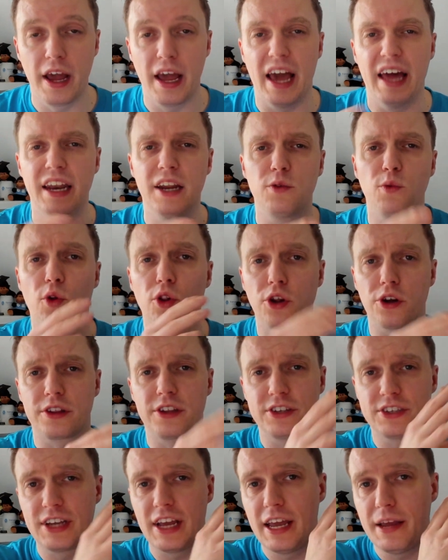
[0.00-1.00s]
and it will look the
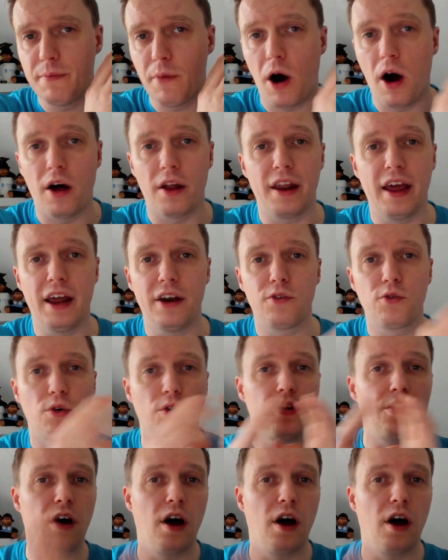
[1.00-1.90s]
same on Android,